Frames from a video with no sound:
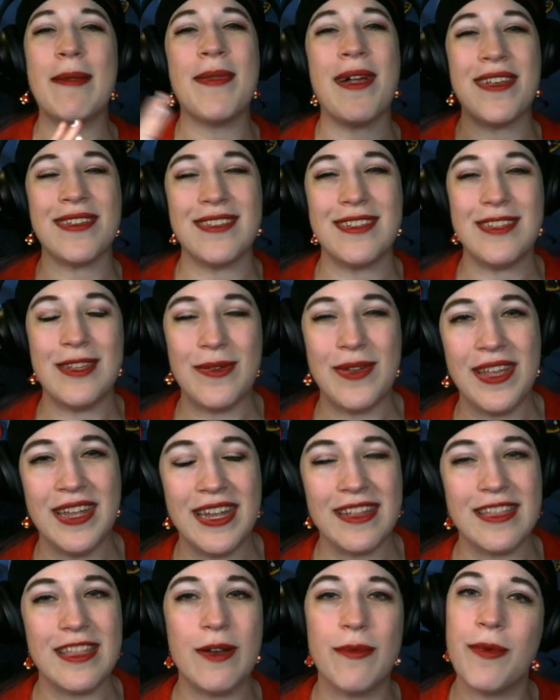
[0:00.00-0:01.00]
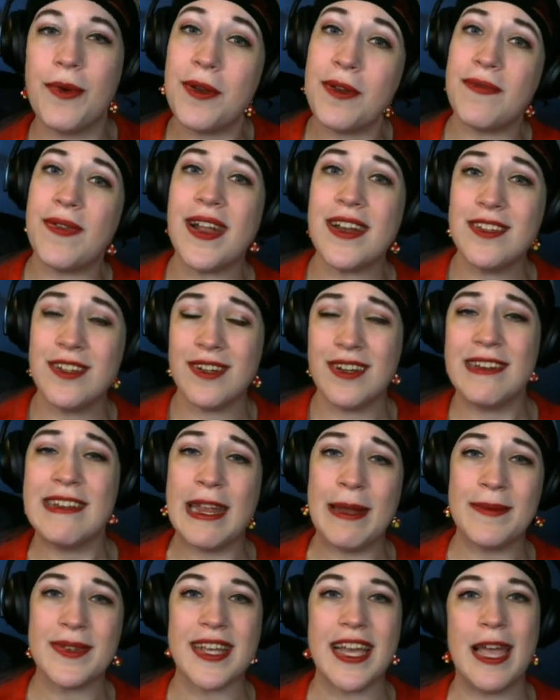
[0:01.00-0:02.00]
losses you can get that won't affect your
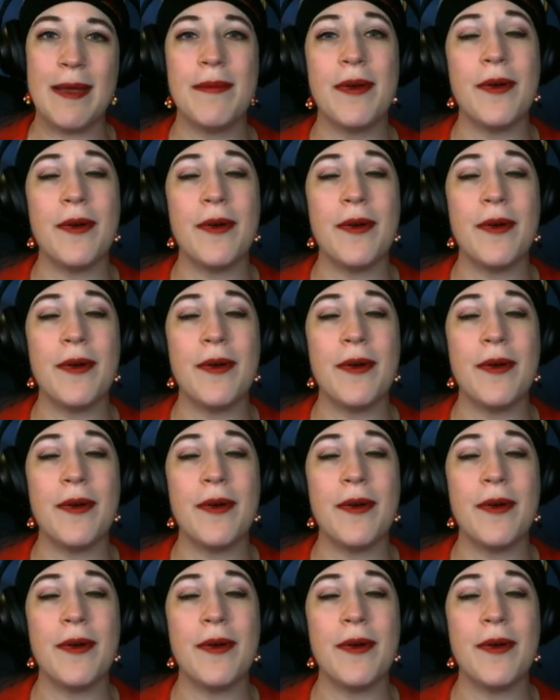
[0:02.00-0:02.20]
in-game time,